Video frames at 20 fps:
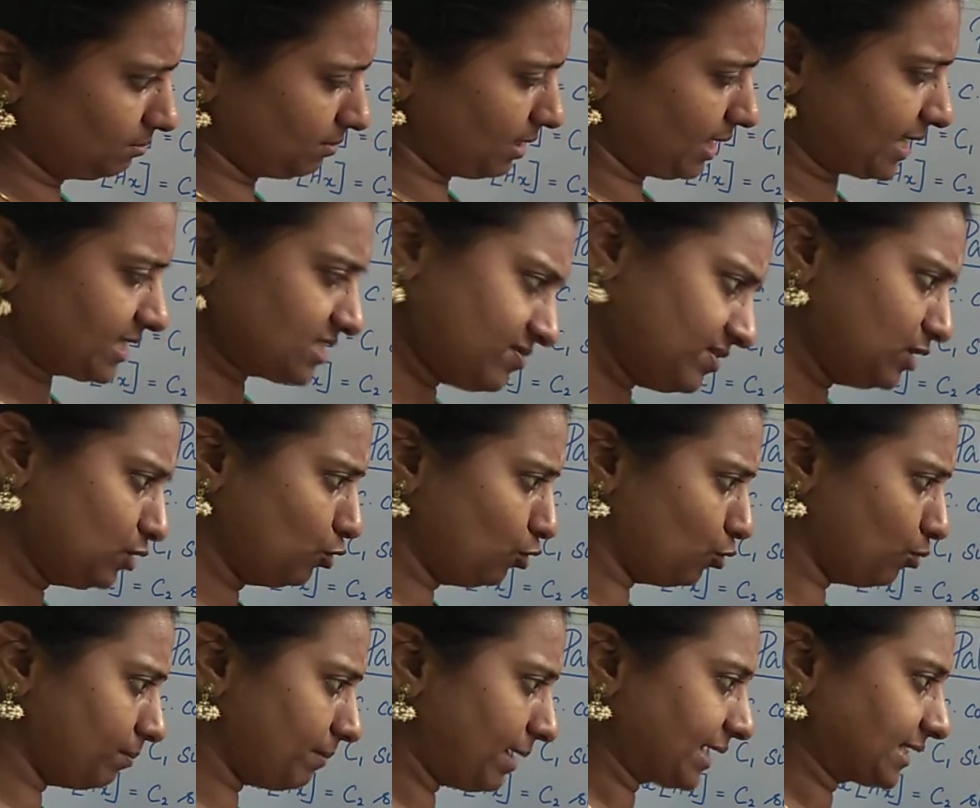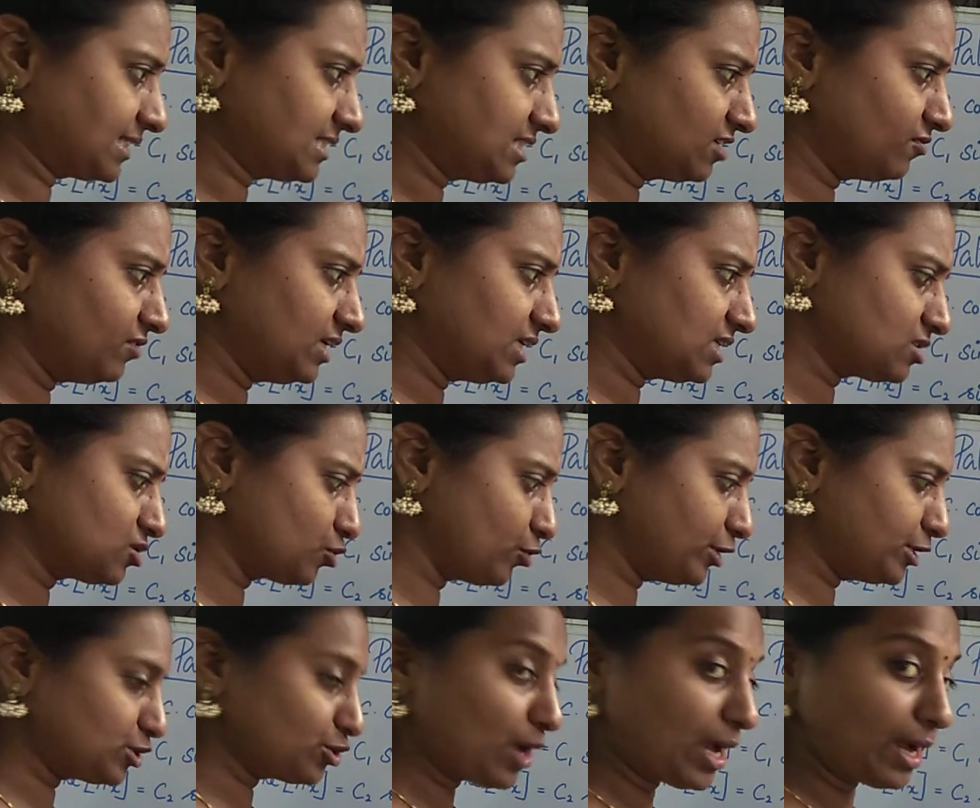as we know, magnetic field is
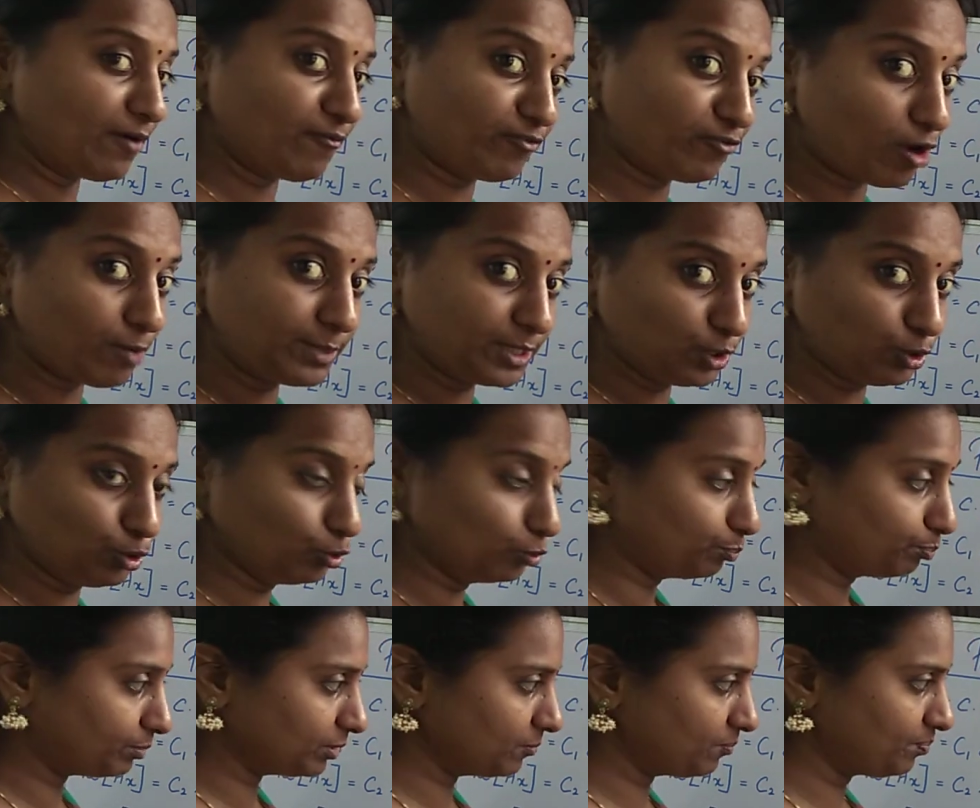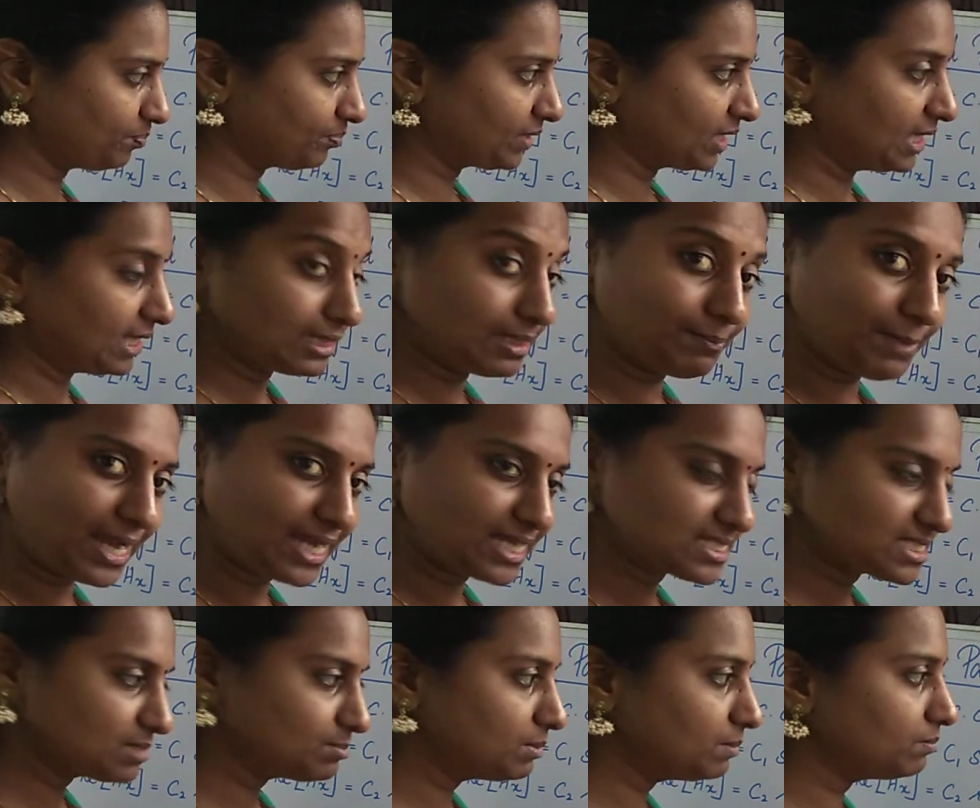going to form a loop. The
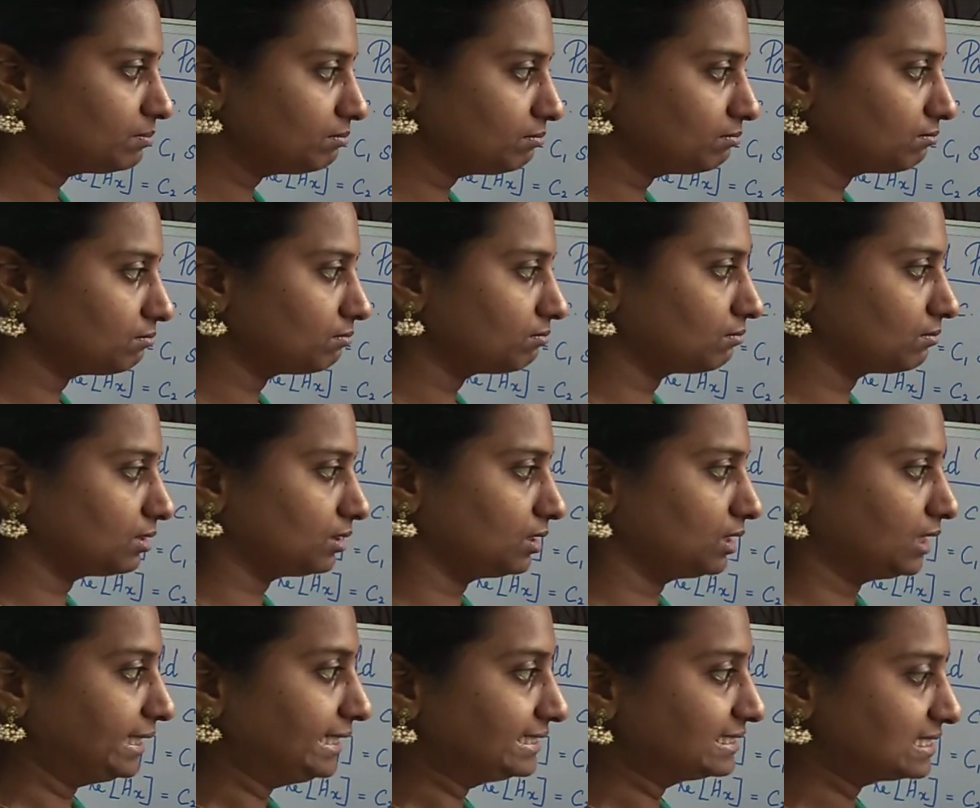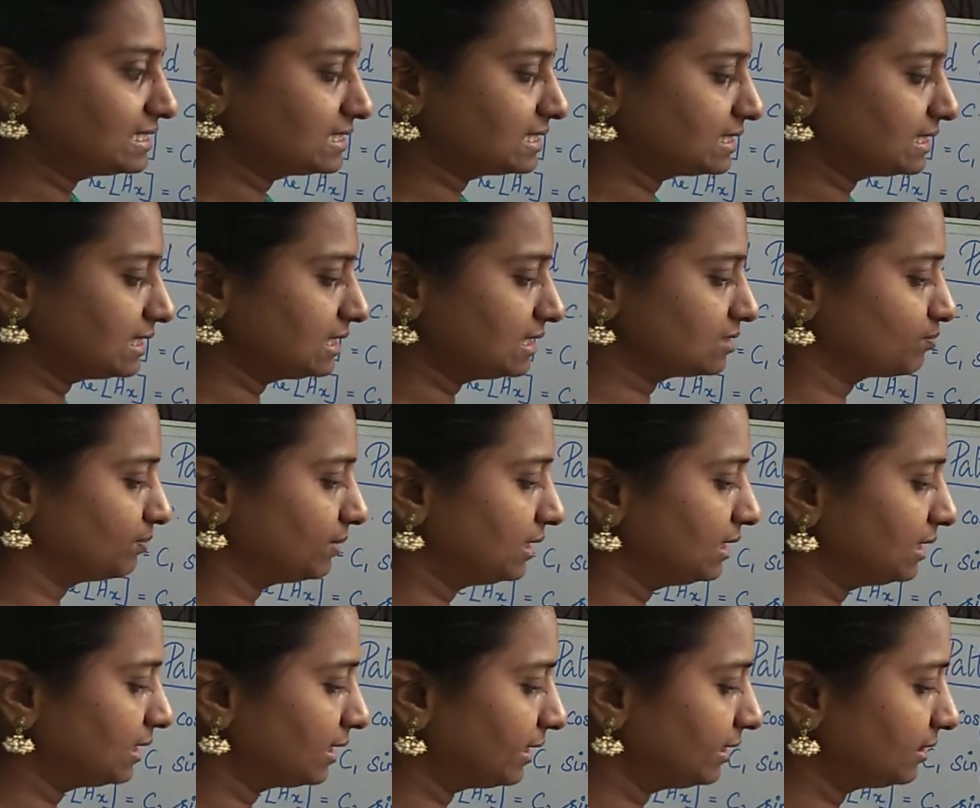maximum intensity is
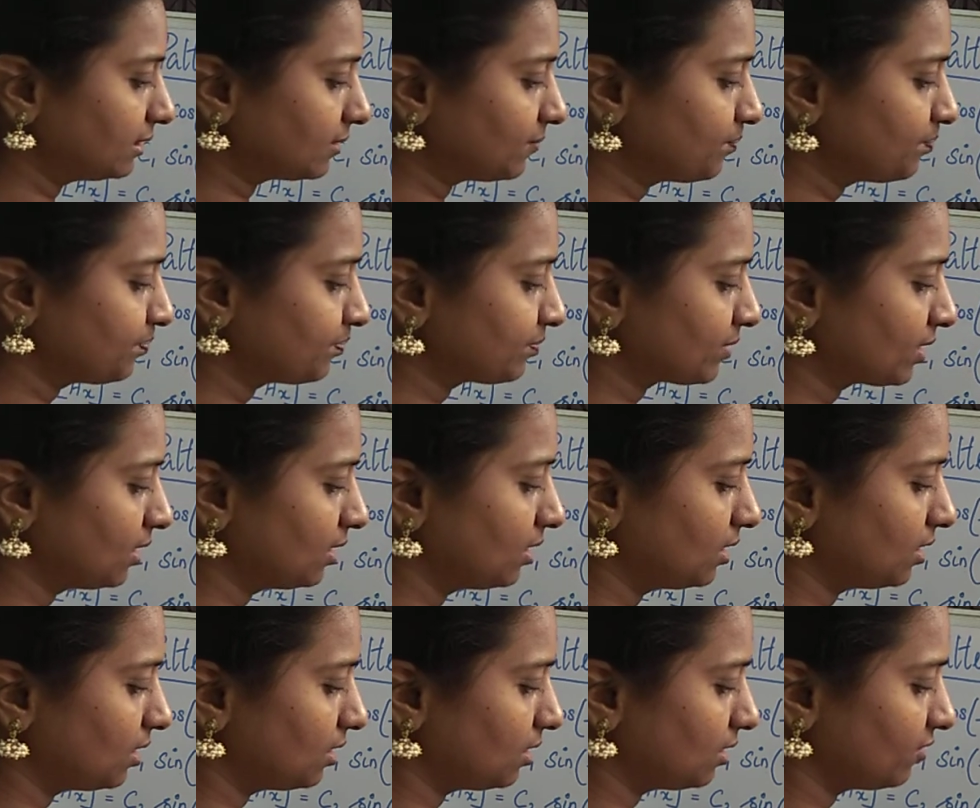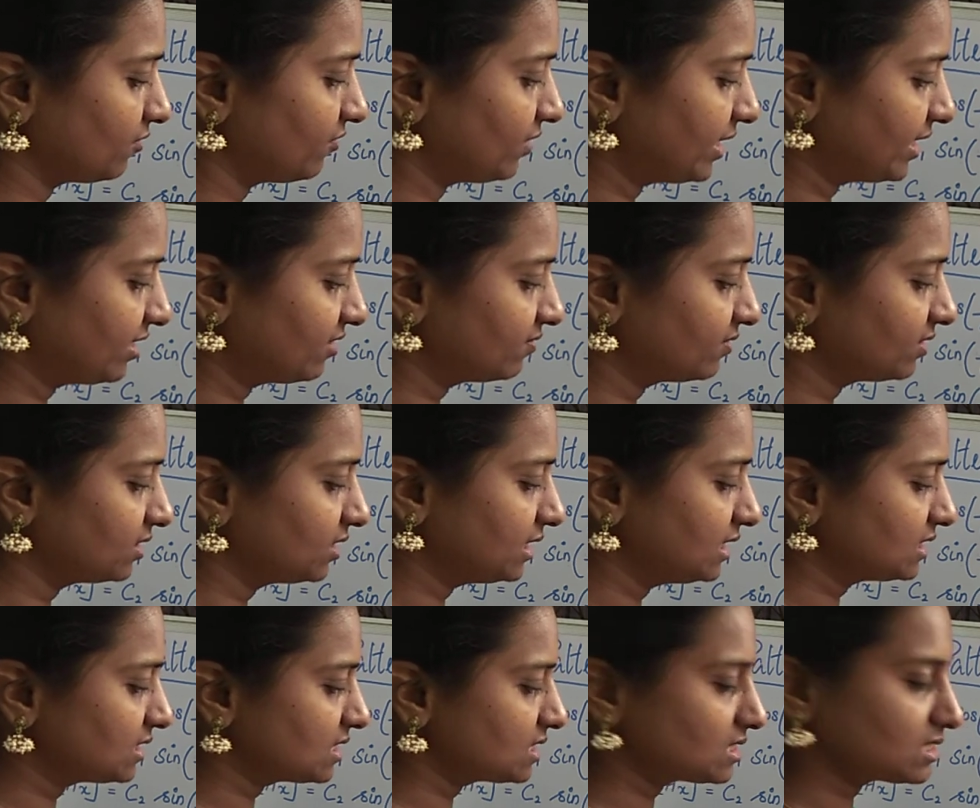being at wherever the
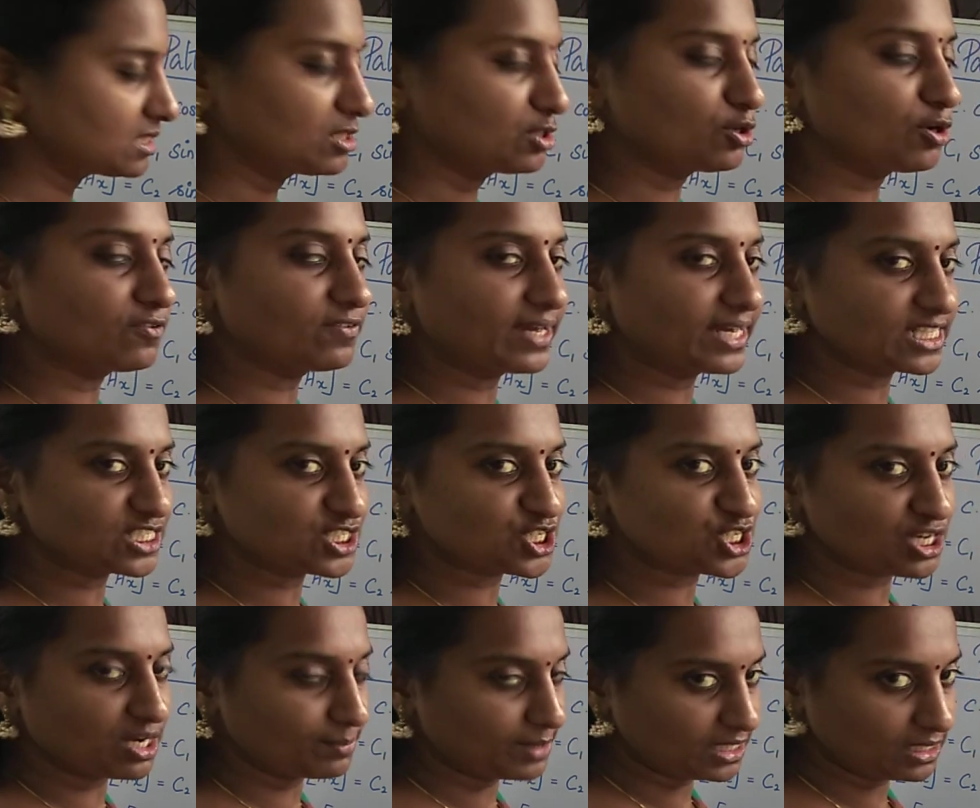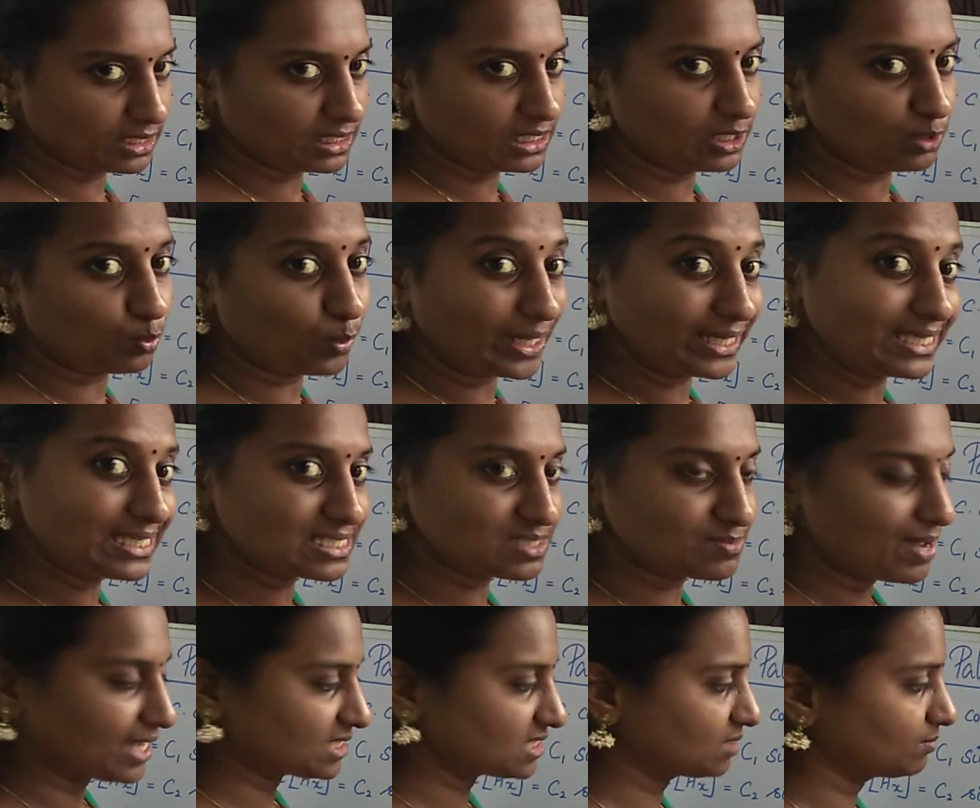intensity of EY is
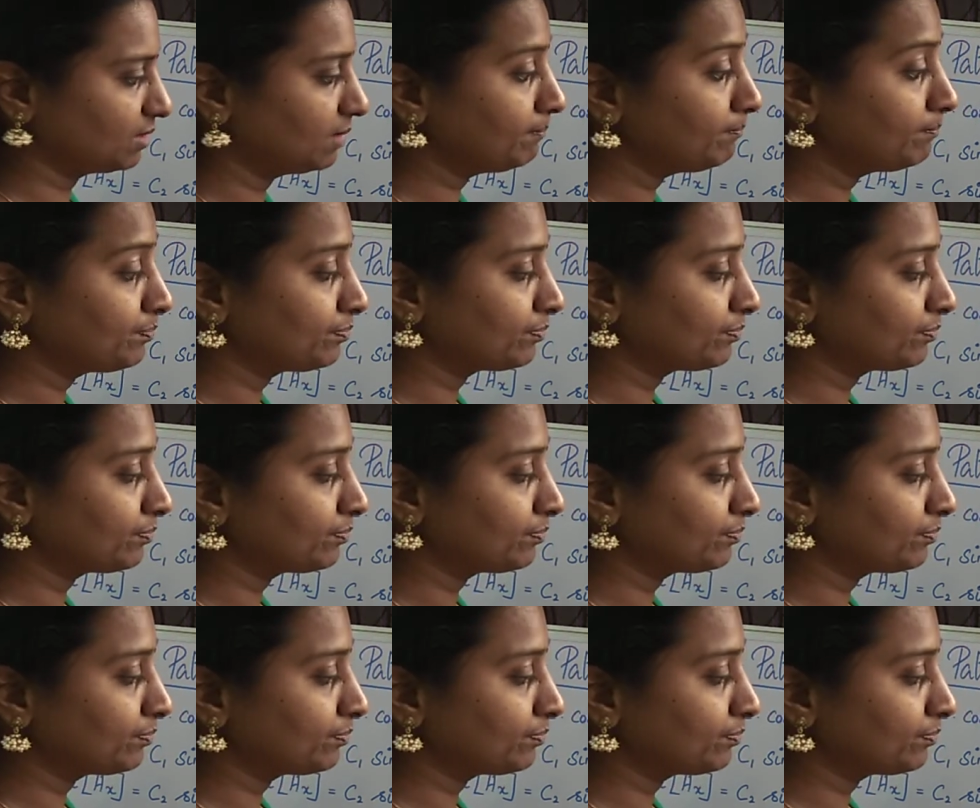maximum